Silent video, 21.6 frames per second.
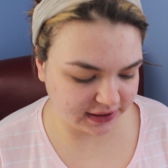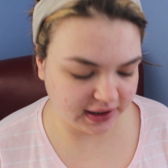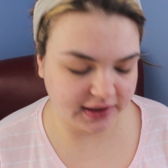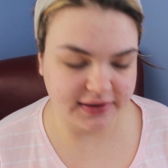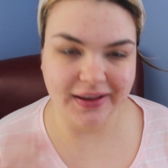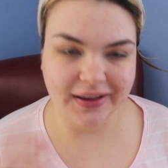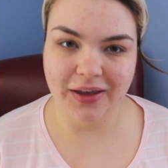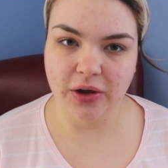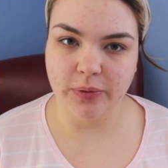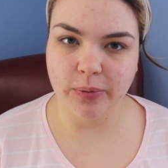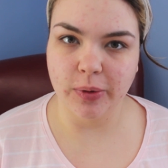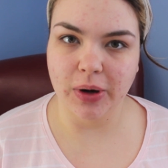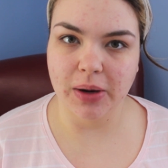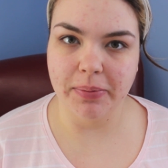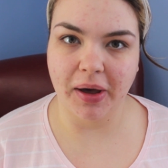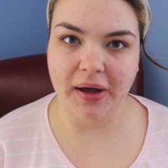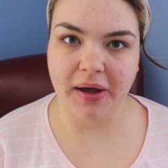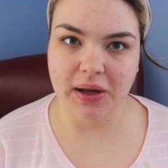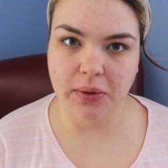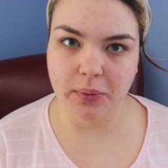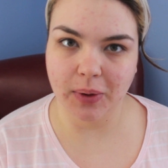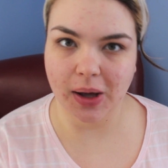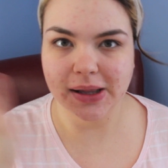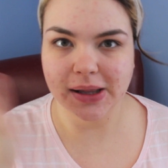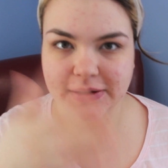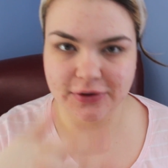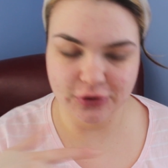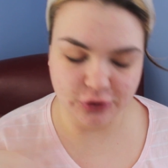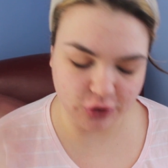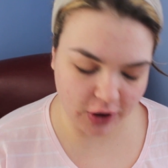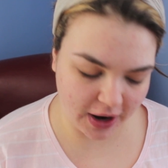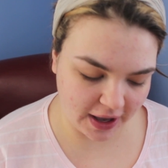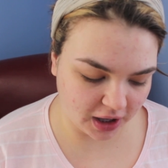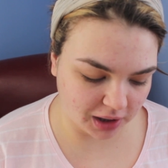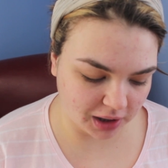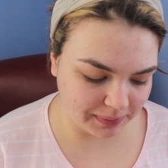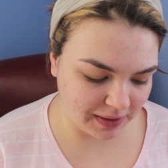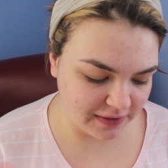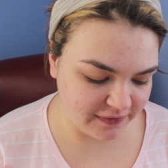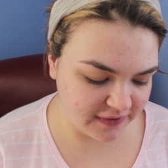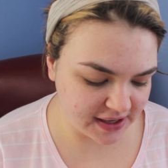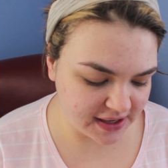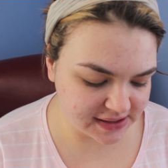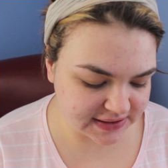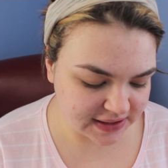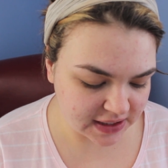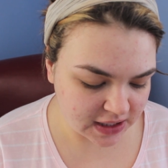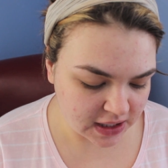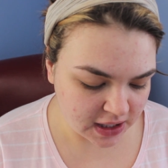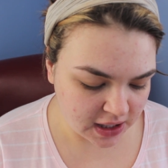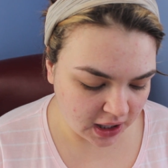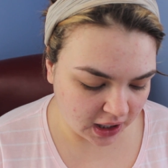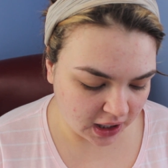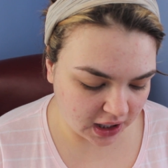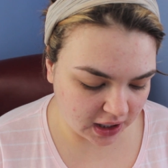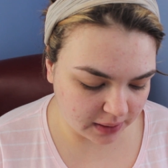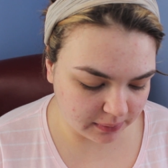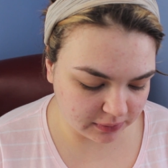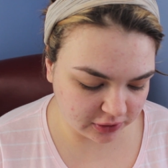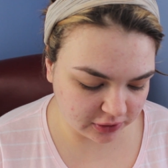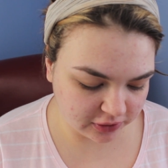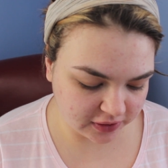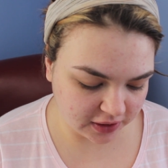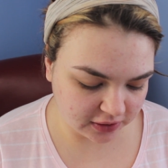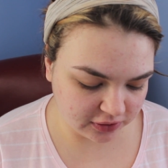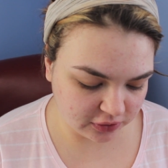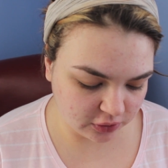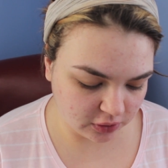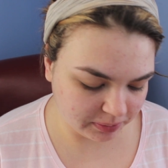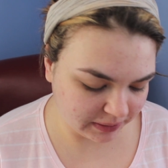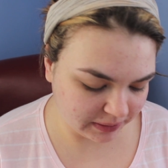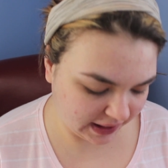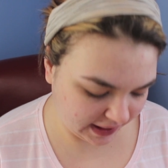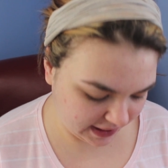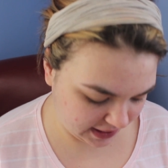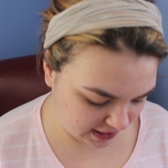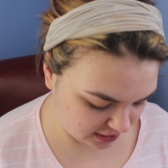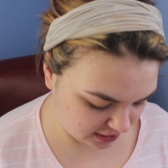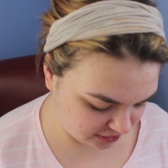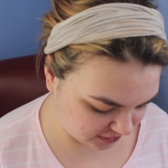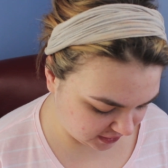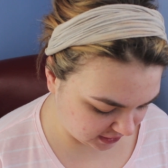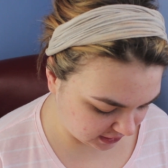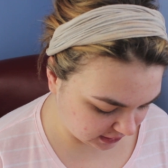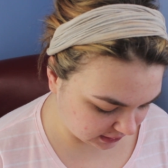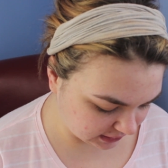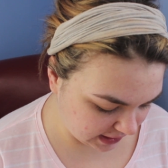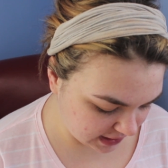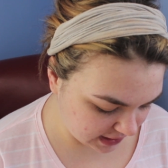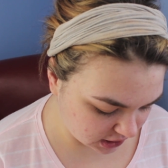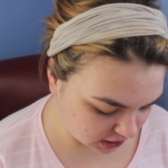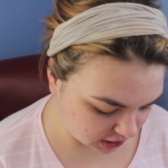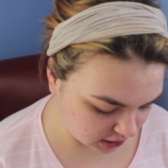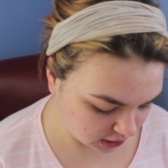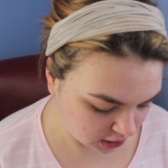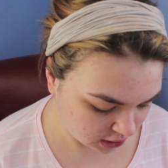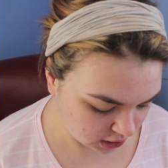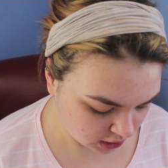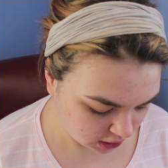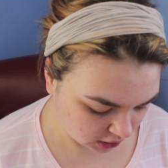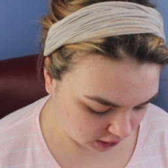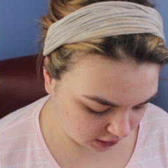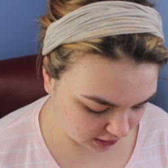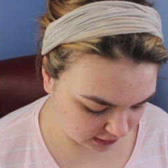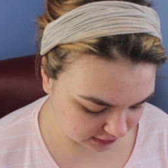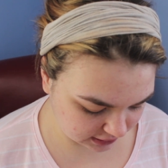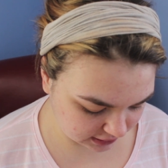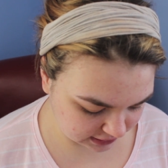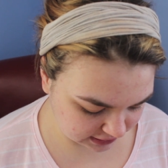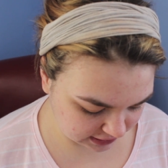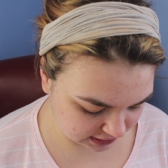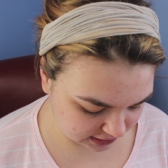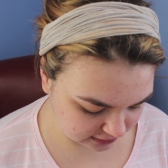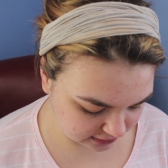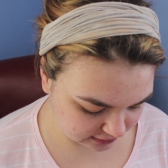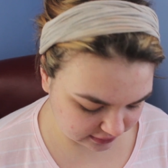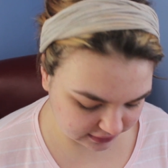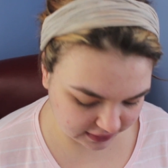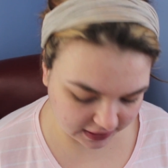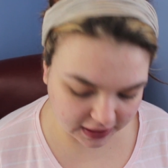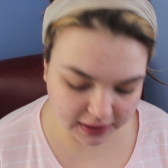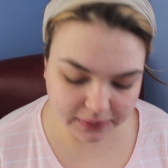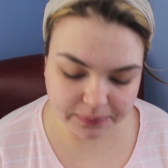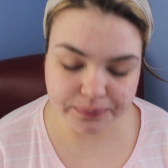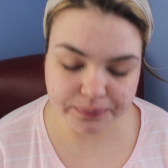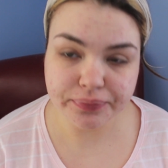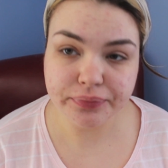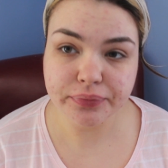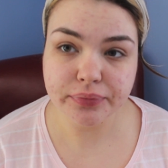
and I'll tell you more about it while it's drying on my face. Um, it just says to apply a thin layer on clean skin.